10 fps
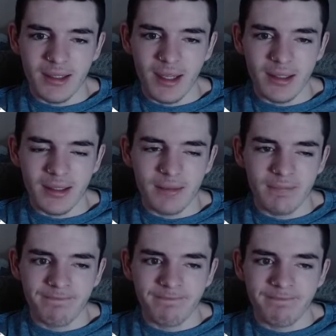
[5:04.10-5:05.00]
that
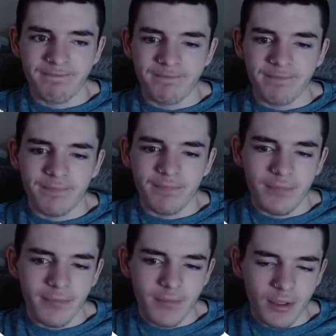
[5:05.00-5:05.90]

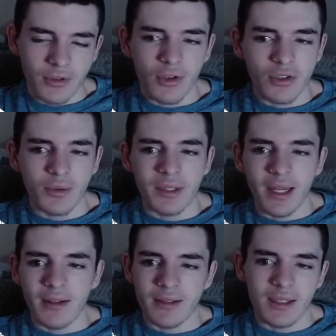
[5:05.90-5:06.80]
there's also a
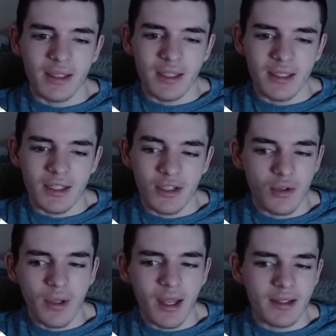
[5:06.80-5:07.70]
downside to this, is
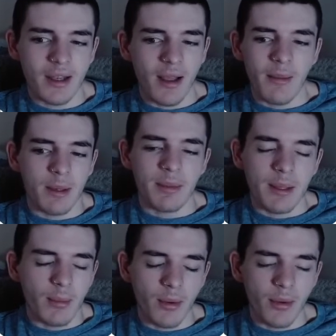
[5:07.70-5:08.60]
you can't tell how many
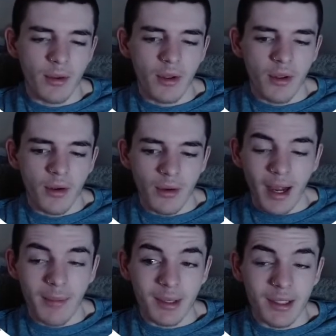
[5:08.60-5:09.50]
people or
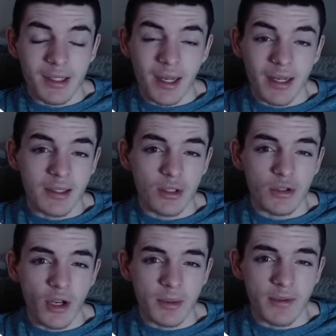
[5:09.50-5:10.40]
how many designs these
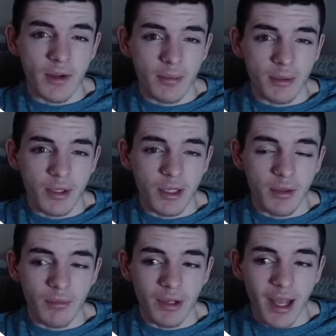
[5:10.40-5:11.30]
shops have uploaded
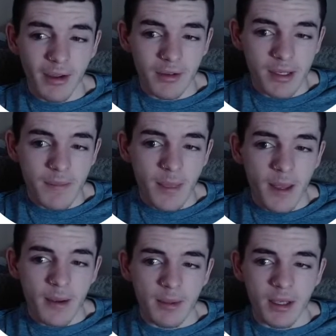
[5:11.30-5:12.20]
in reality,
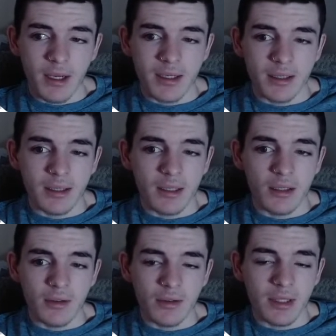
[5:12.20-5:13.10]
because
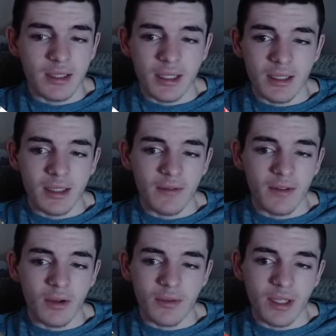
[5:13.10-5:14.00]
their listings, if
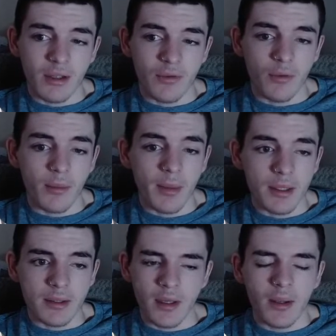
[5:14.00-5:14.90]
they don't sell in 4
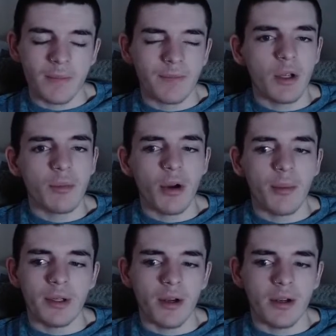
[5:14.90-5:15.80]
months, they're
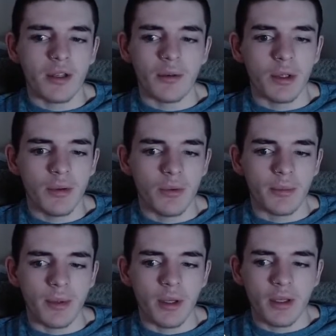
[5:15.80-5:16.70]
probably not going to renew
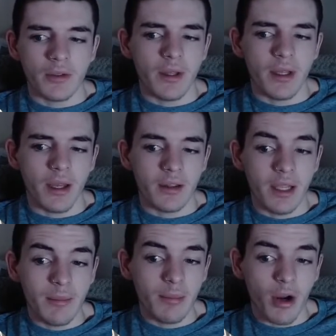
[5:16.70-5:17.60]
them. So
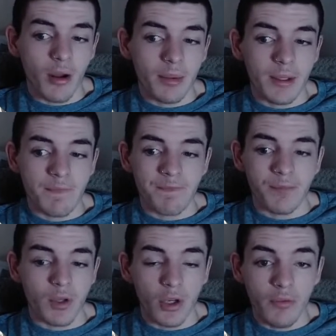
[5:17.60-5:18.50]
they probably
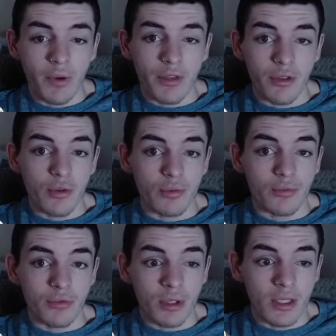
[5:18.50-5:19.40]
could have went through
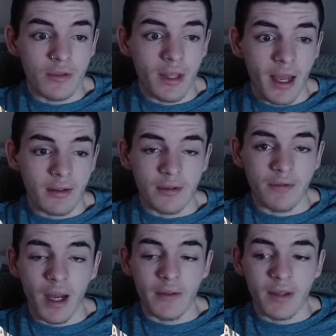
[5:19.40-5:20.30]
3,000,
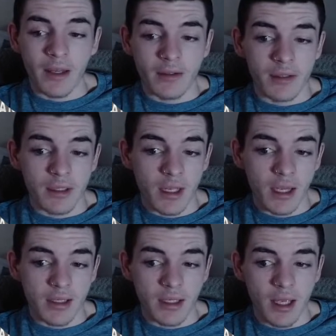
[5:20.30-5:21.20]
5,000
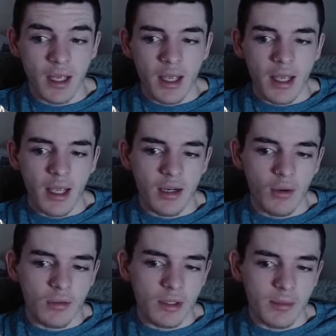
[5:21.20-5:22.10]
designs and
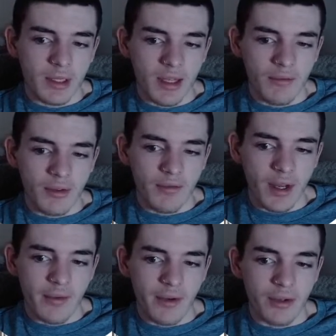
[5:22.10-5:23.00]
only been left with
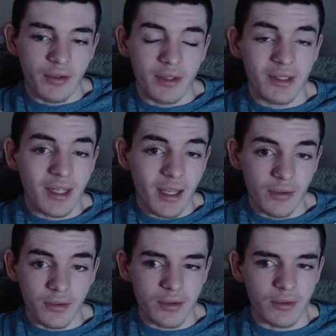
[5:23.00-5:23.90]
500
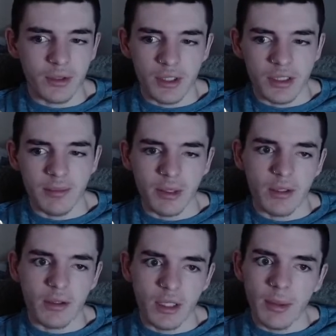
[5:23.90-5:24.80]
sellers, which is
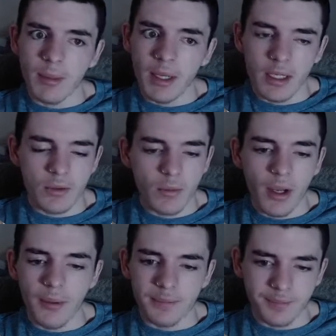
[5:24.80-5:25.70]
something to keep in mind as
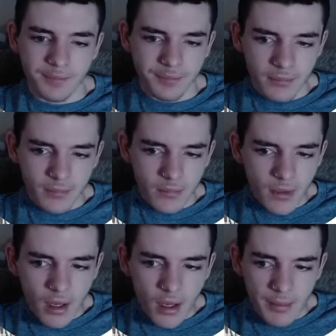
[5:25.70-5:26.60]
well.
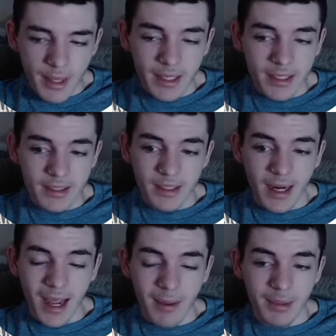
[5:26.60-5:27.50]
That is going
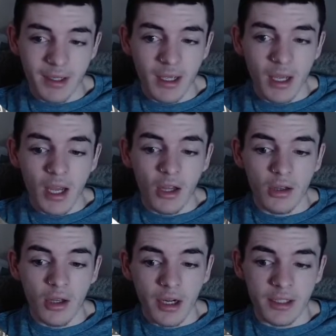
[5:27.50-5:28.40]
to happen a
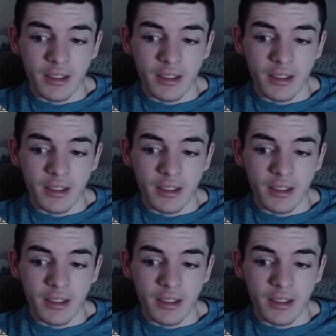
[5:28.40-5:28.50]
lot of the